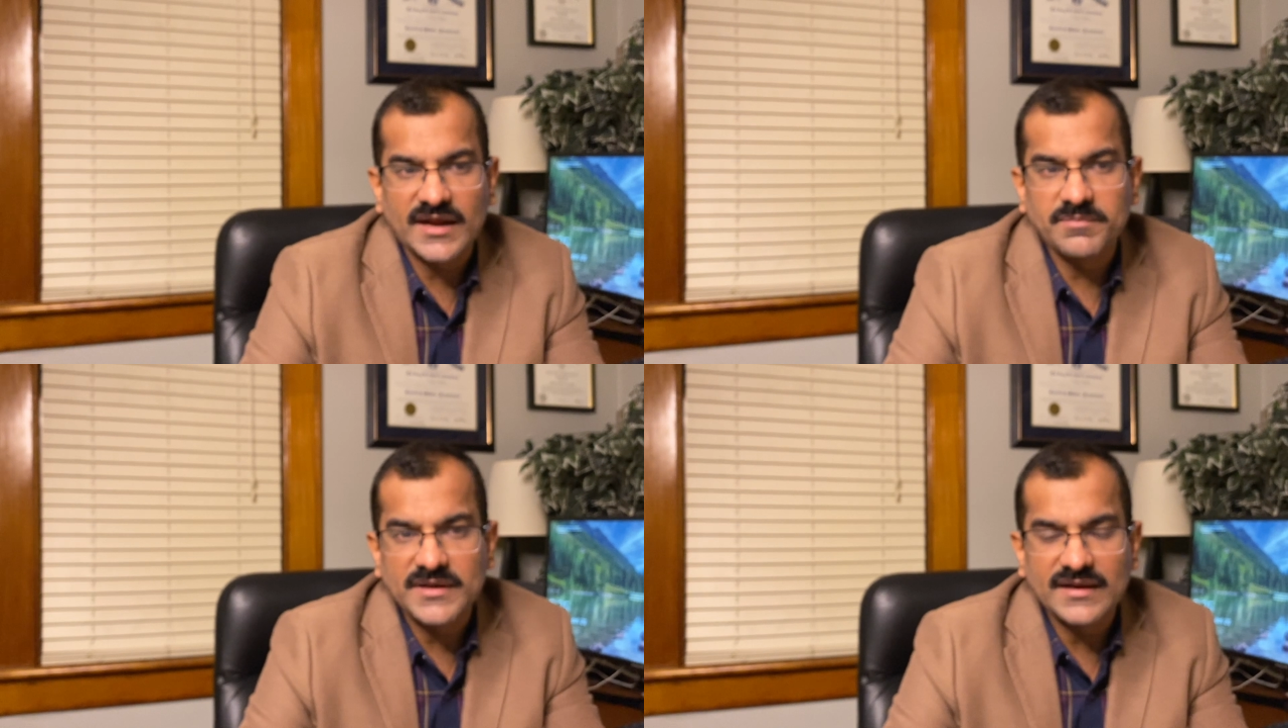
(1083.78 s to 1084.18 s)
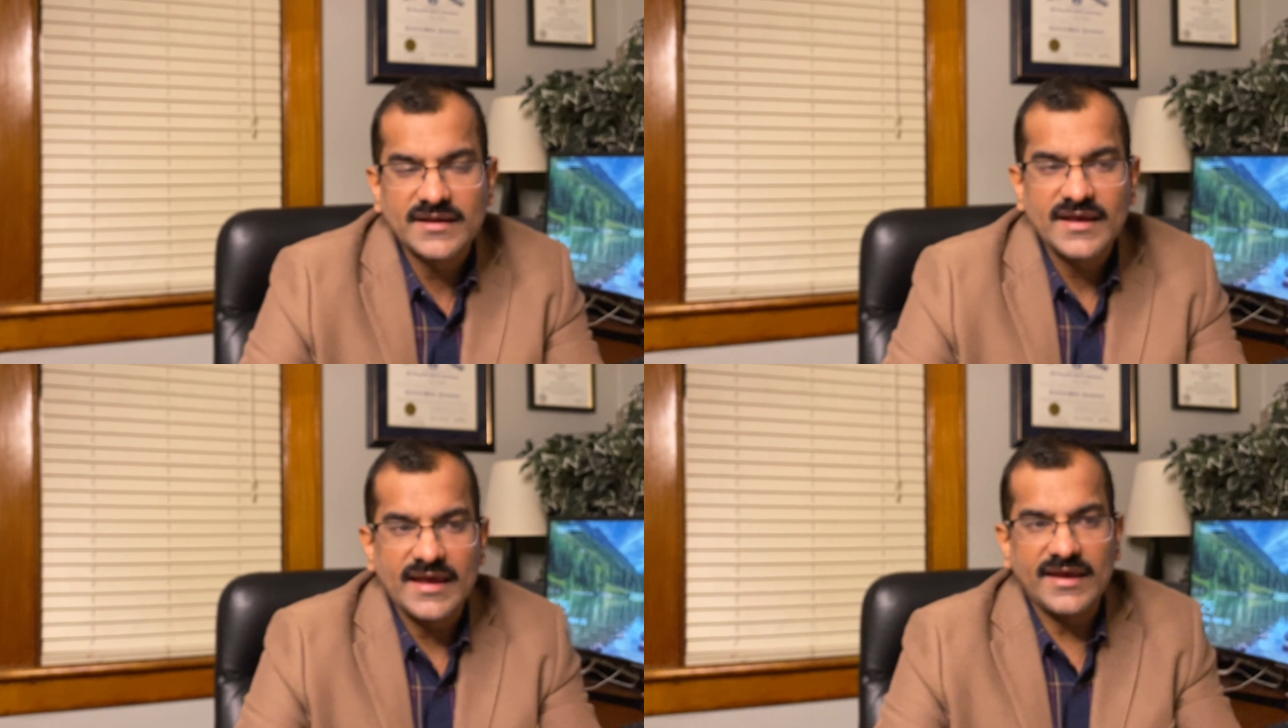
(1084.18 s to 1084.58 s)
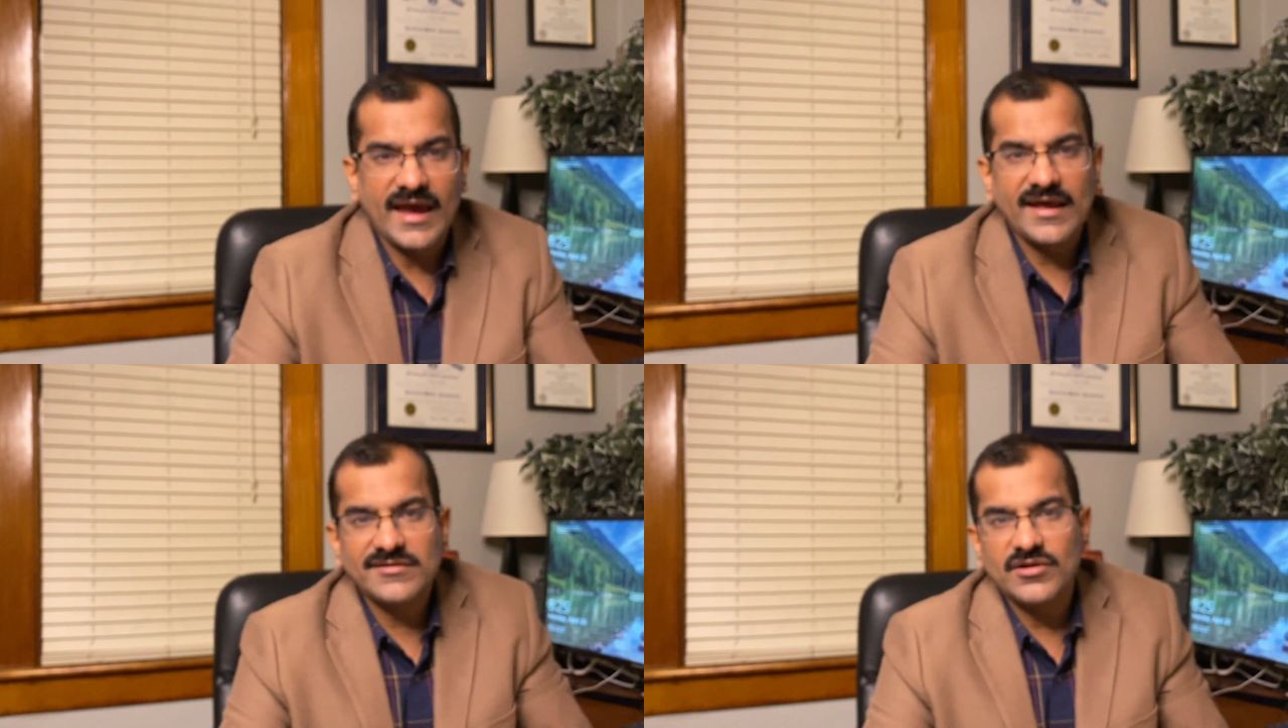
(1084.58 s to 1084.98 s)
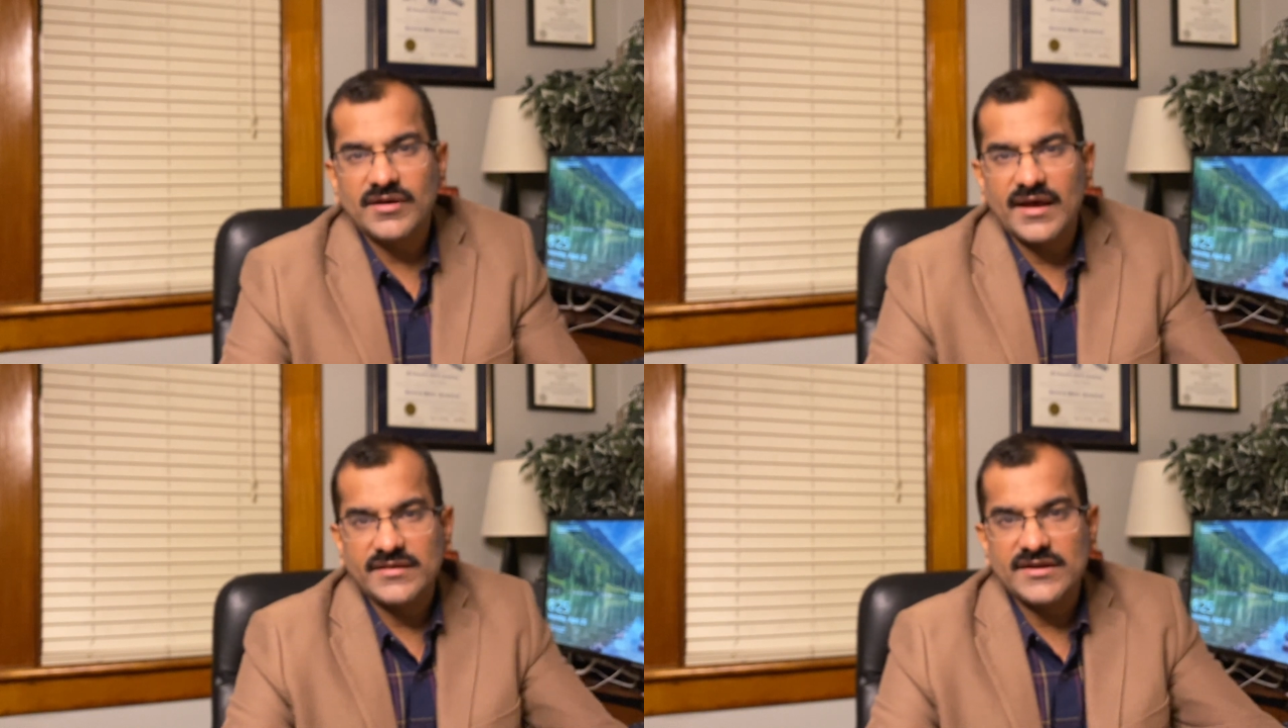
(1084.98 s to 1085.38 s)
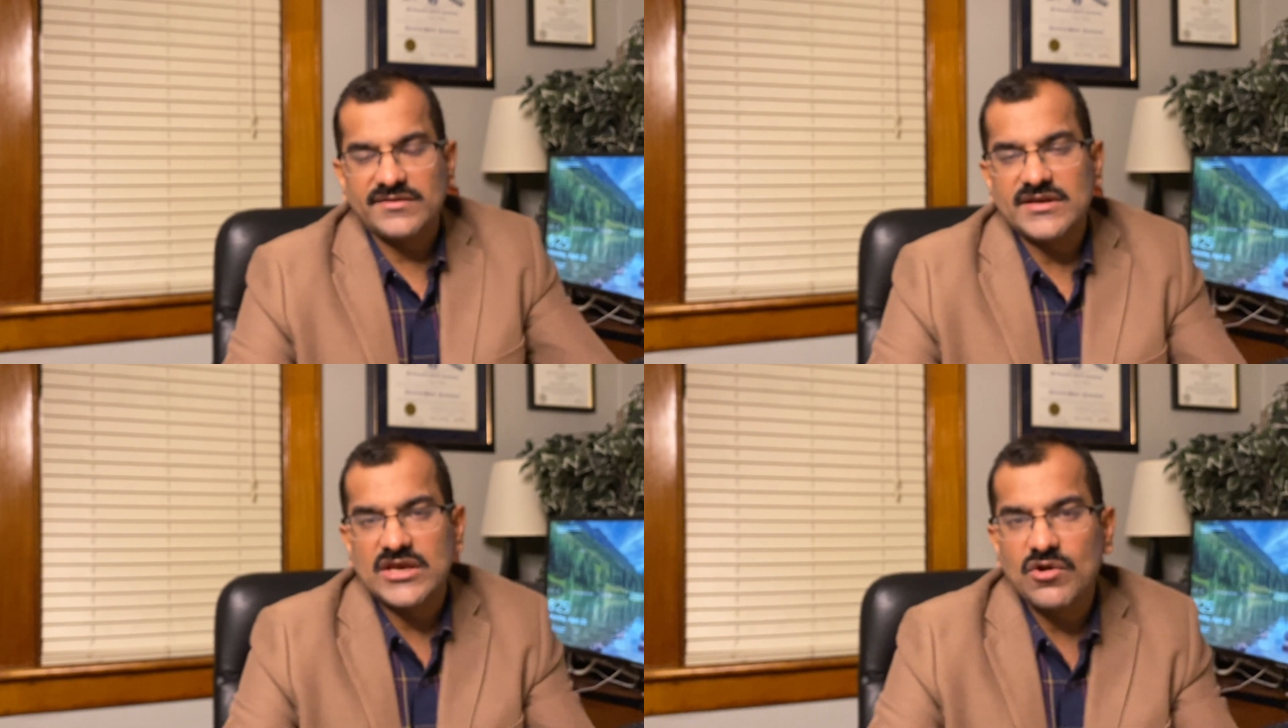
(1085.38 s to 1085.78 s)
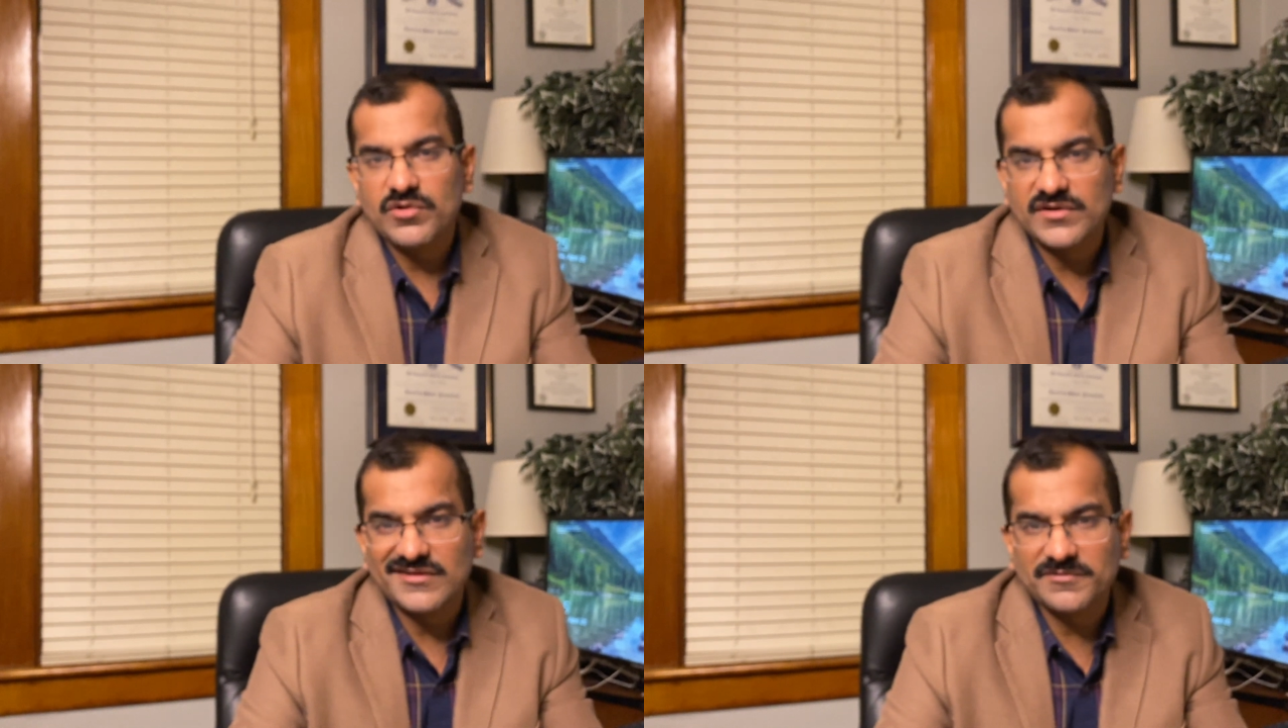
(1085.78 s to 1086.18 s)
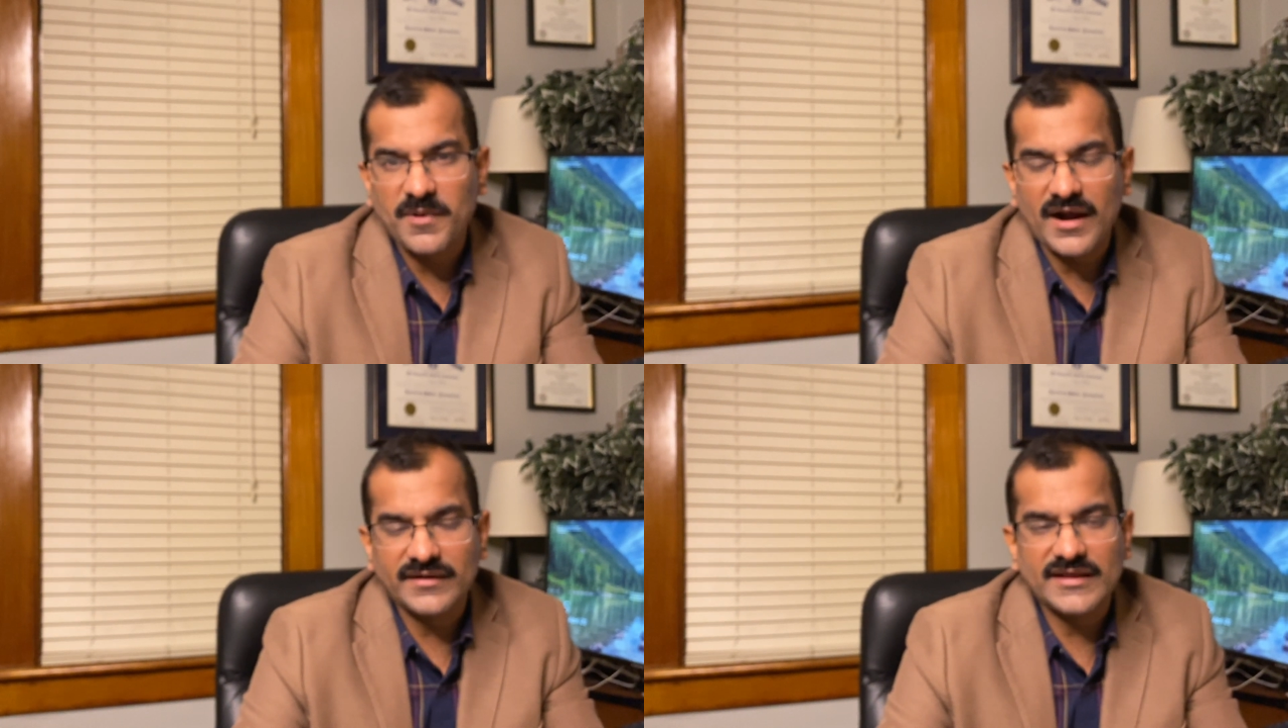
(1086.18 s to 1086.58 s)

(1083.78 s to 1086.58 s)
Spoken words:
that means as long as they secure your spot,